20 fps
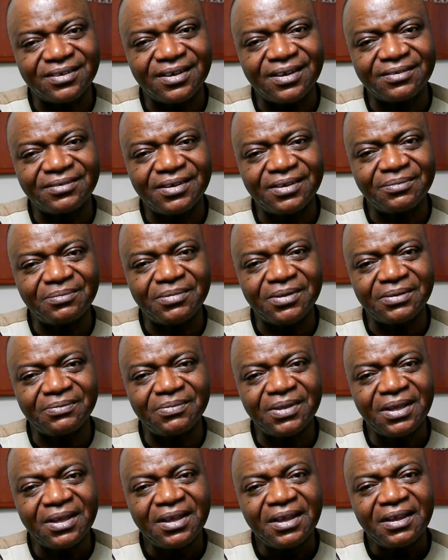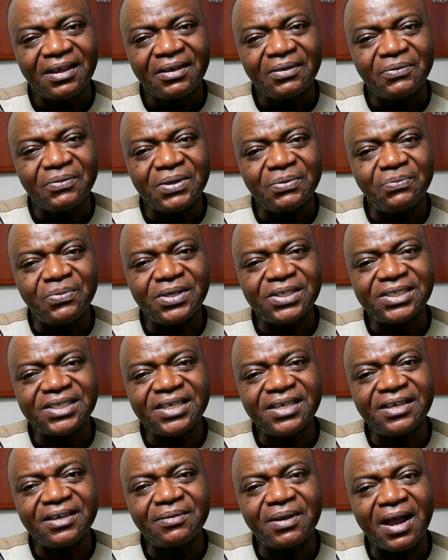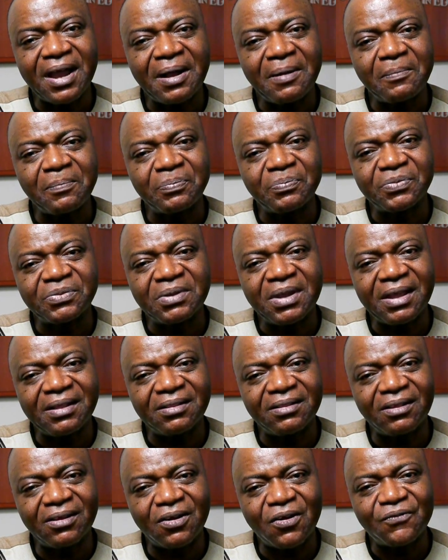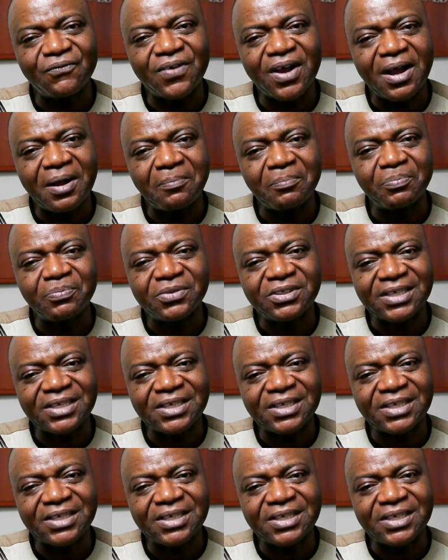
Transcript: The, the, the, we, we see um, a lot of um,